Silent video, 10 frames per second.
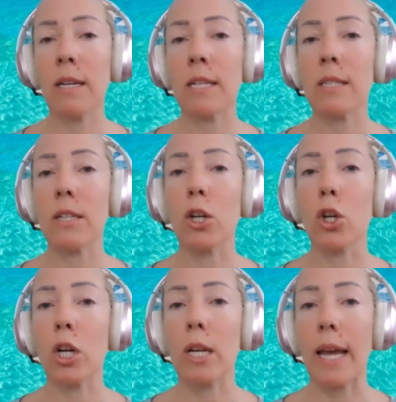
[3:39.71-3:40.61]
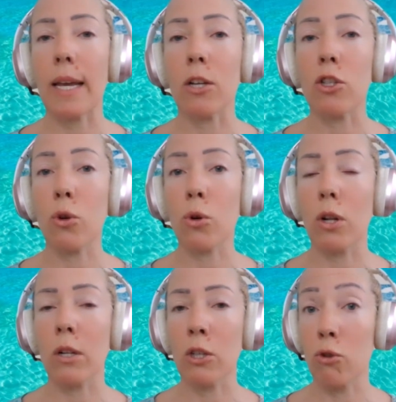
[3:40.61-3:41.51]
it's going to look like a
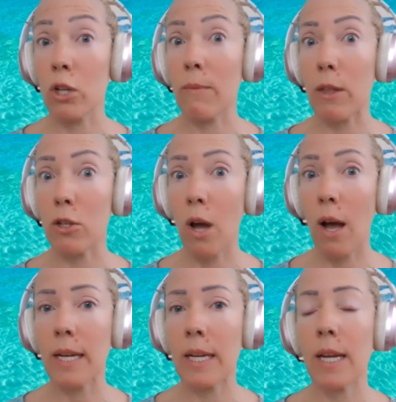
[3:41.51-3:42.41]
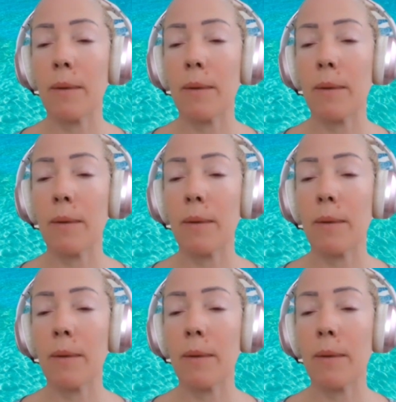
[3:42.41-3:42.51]
circle, usually with a dot in it,